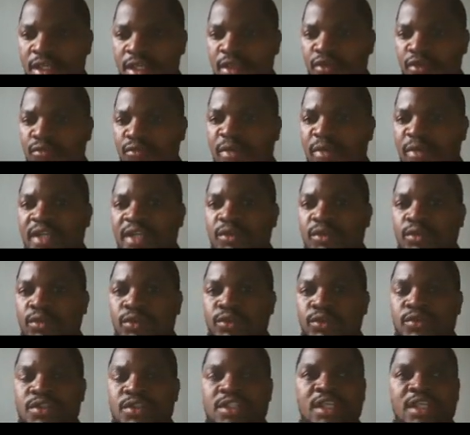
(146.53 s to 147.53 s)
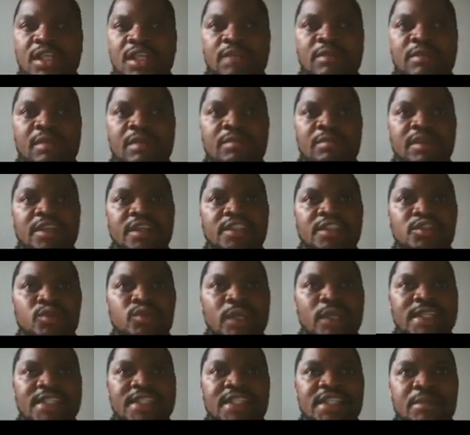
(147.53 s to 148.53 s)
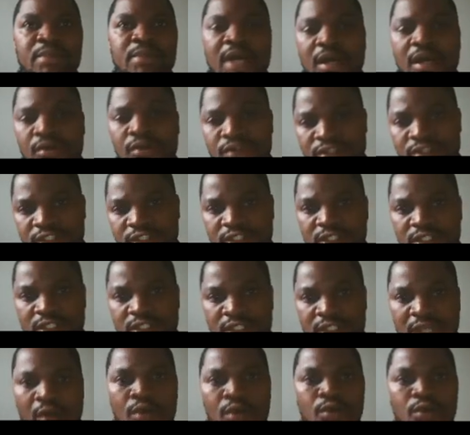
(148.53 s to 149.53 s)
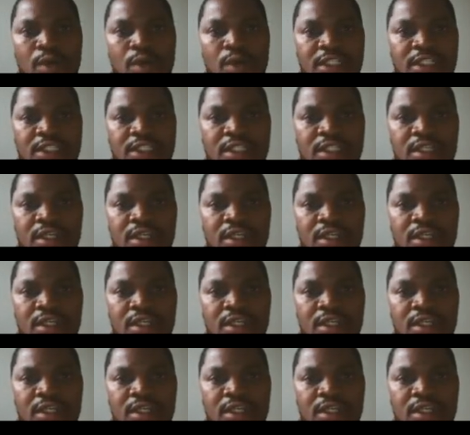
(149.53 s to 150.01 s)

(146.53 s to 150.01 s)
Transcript: you might want to say maybe 20 pounds downward